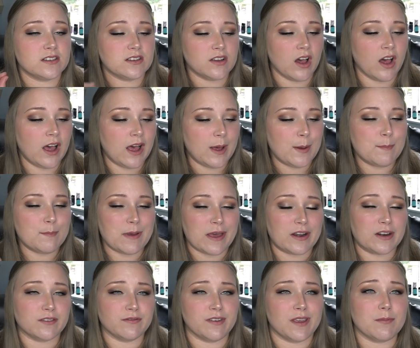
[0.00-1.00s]
got a
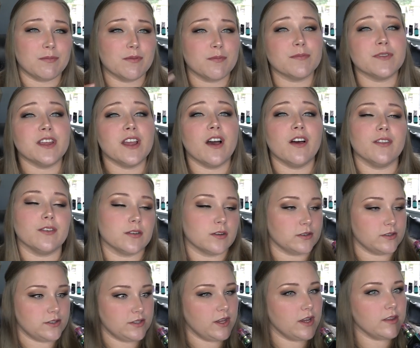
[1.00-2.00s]
better vape from the other
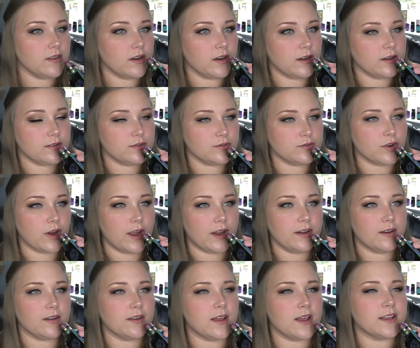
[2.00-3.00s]
RTA that I
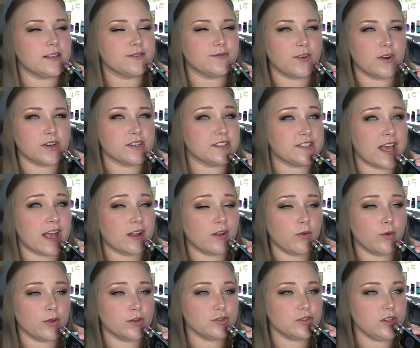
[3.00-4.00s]
tried as far as that
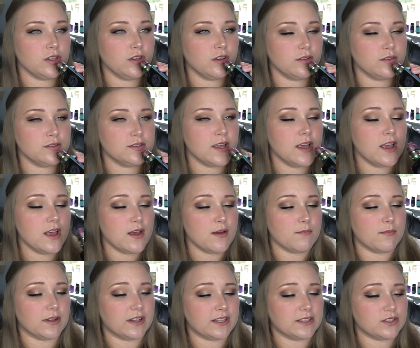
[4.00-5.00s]
coil sheet goes
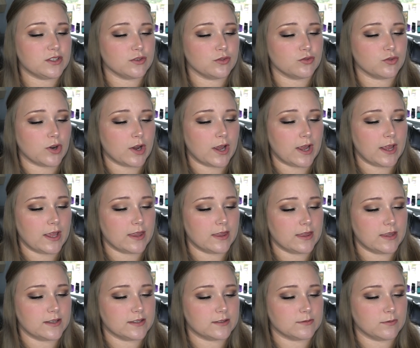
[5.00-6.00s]
but let's try
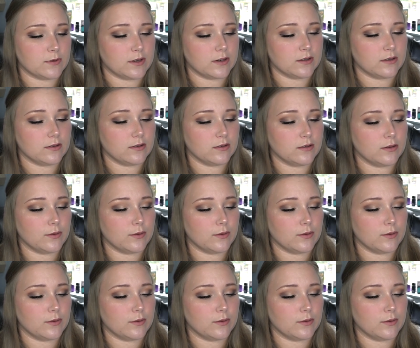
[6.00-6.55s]
this one.